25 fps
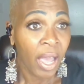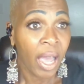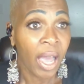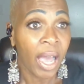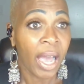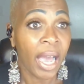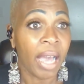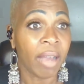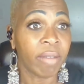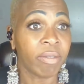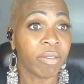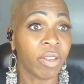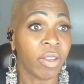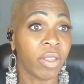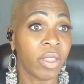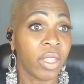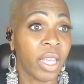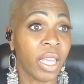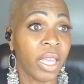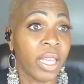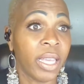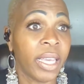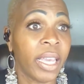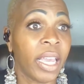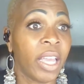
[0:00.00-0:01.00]
after
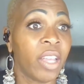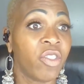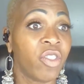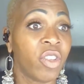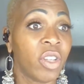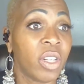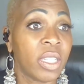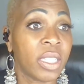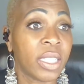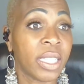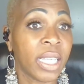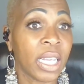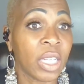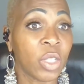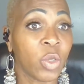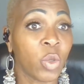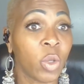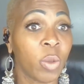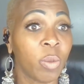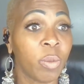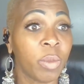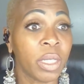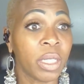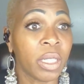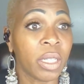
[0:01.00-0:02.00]
they engaged in a
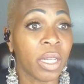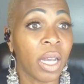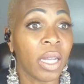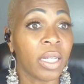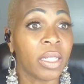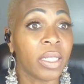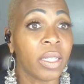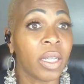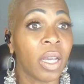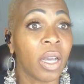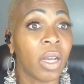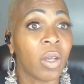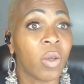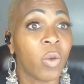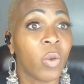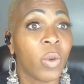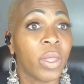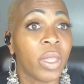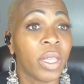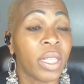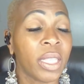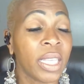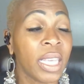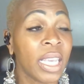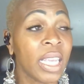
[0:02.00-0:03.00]
sexual misconduct with
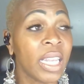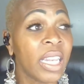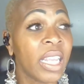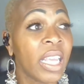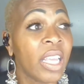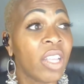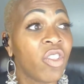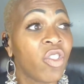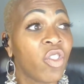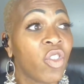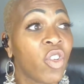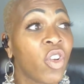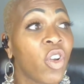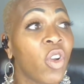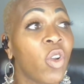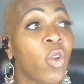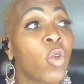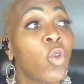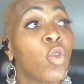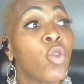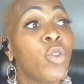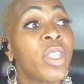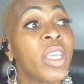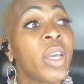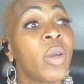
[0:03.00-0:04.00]
a teenage girl
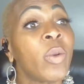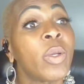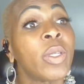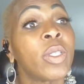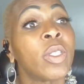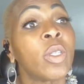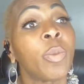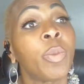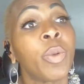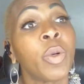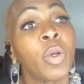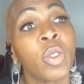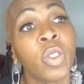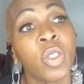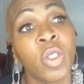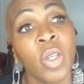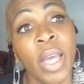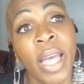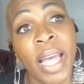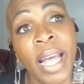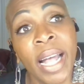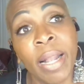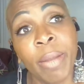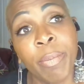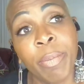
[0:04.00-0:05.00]
who they were supposed to
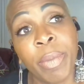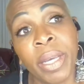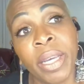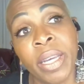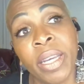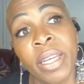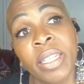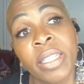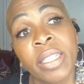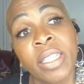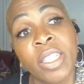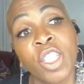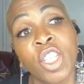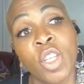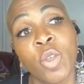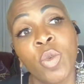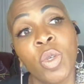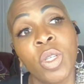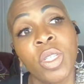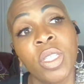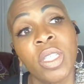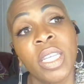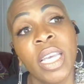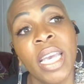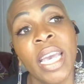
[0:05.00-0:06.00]
help because she was